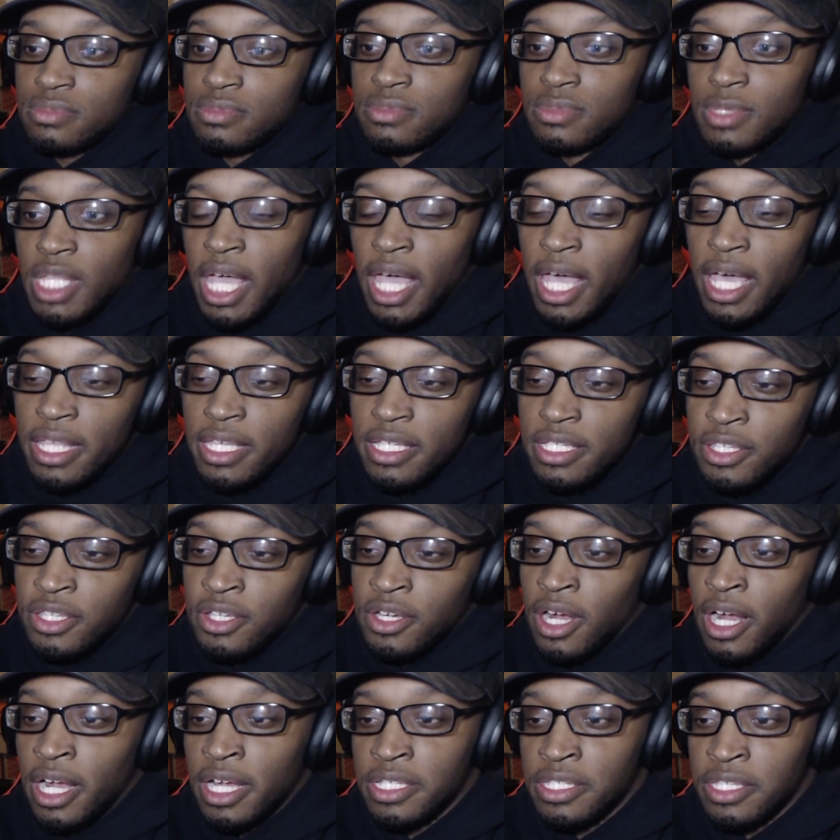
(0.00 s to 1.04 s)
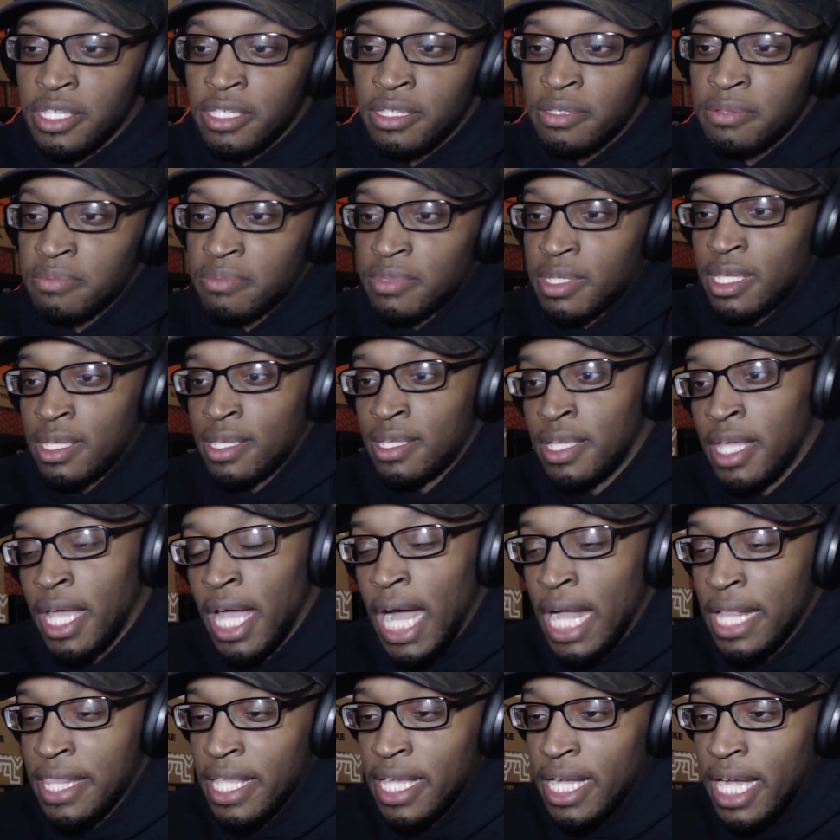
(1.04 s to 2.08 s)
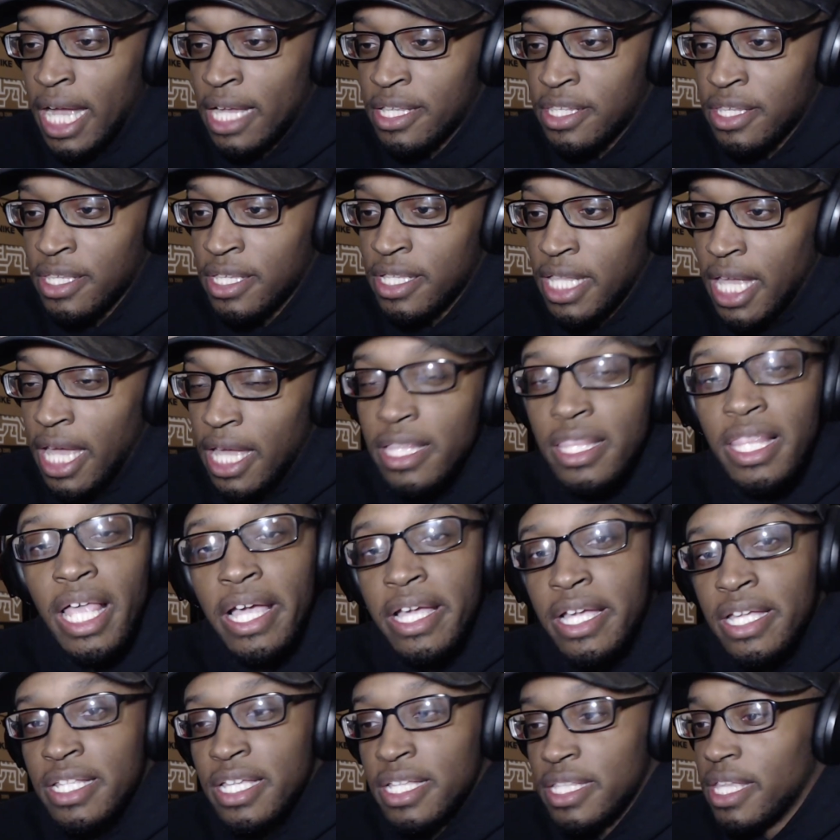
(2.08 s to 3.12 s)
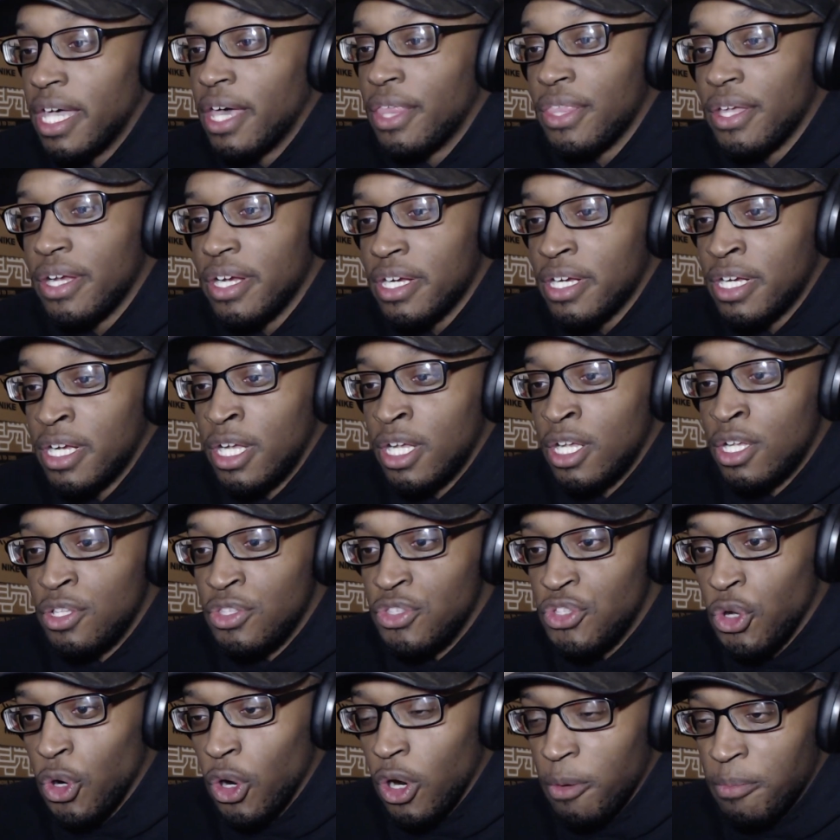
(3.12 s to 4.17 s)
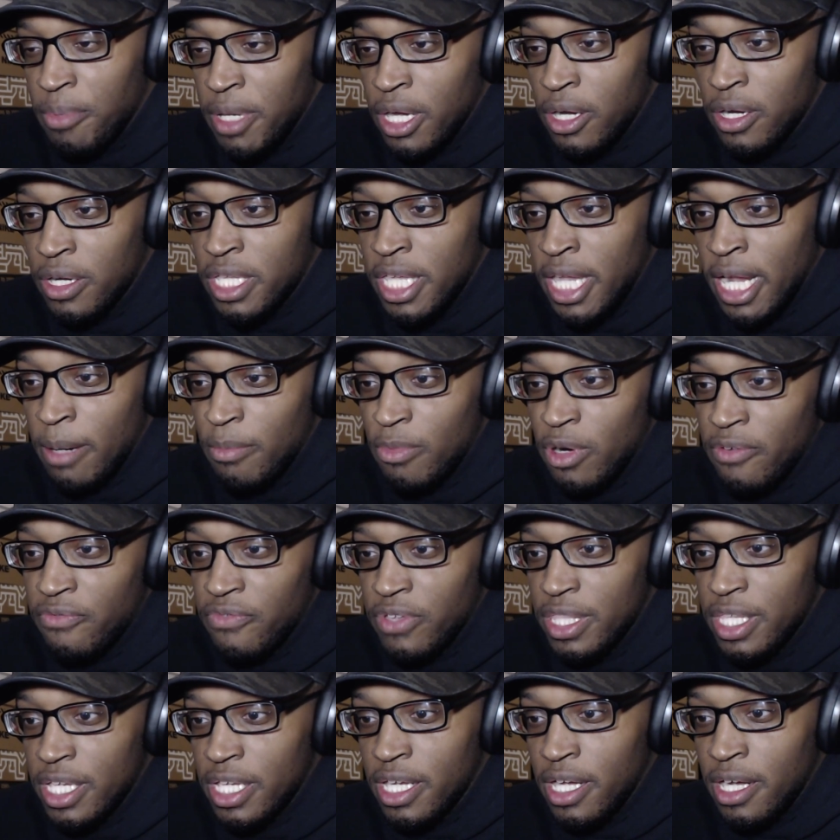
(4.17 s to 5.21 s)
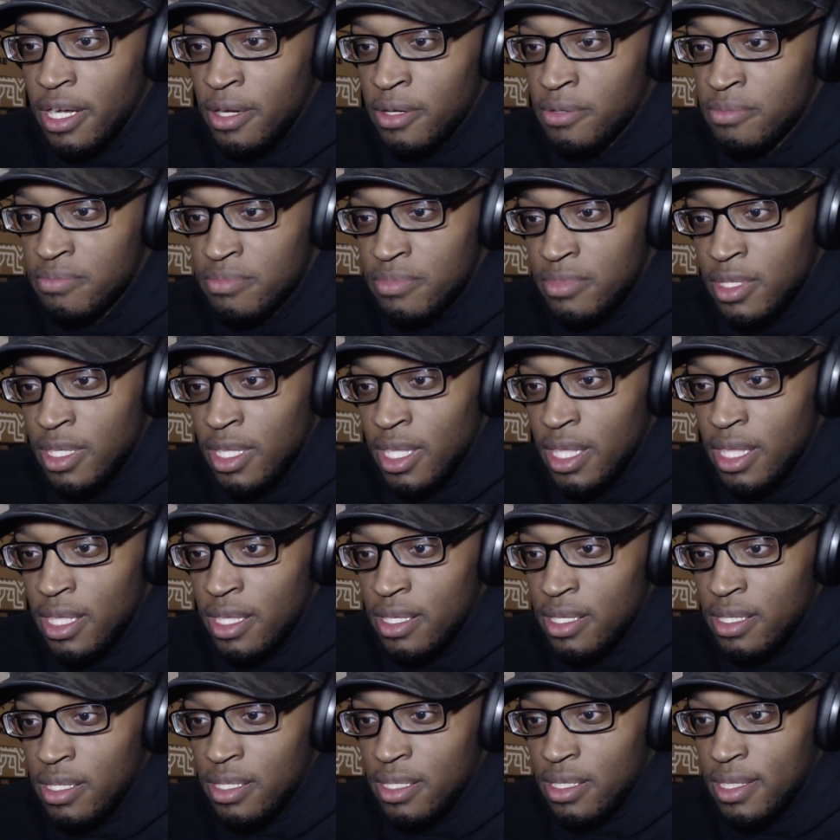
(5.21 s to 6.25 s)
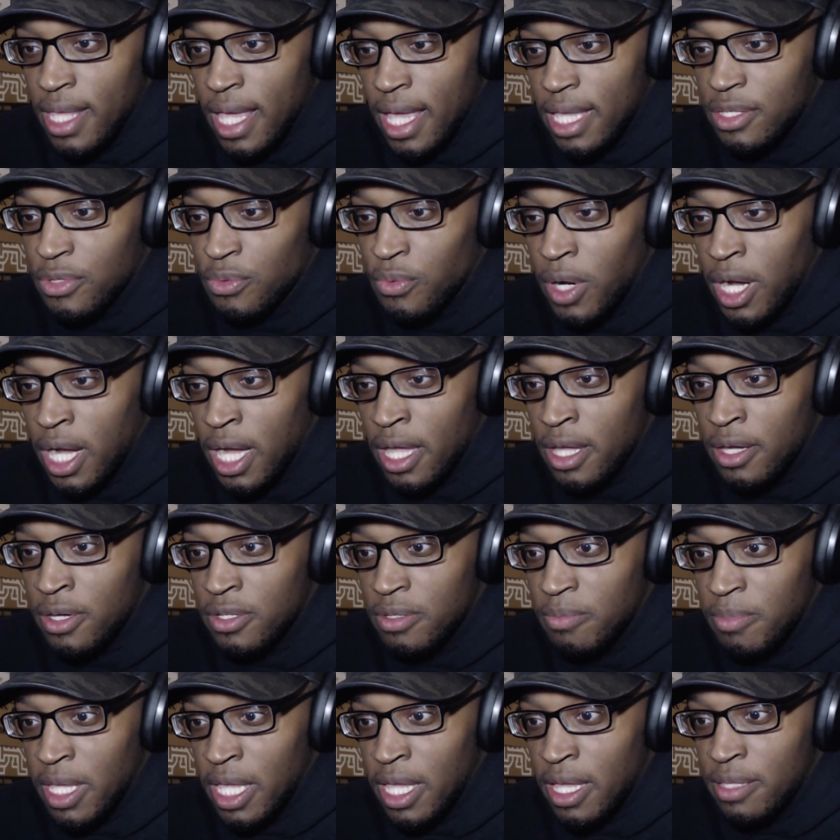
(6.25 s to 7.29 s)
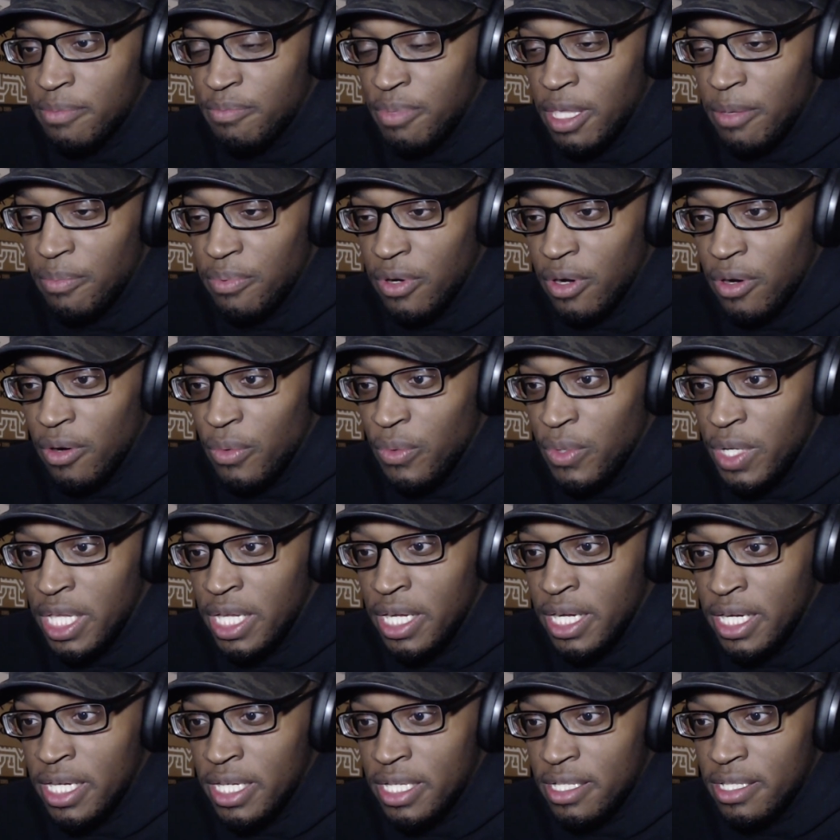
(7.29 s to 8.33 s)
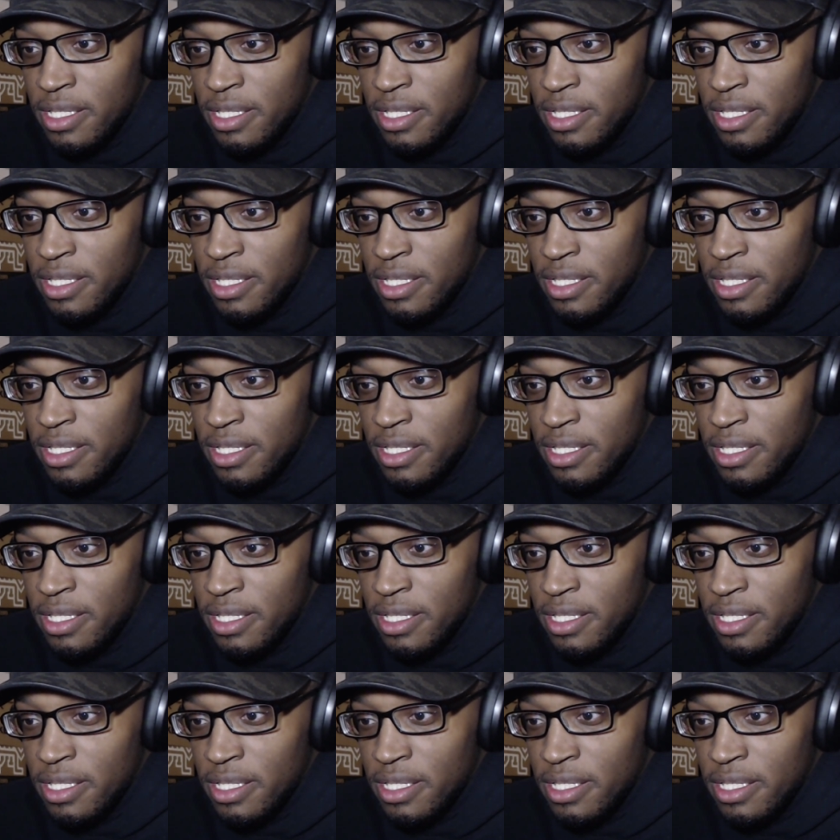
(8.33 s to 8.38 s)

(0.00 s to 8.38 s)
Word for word: That is crazy. Yeah, I think I seen that like in another doorbell camera video. That's wild, man. People are weird.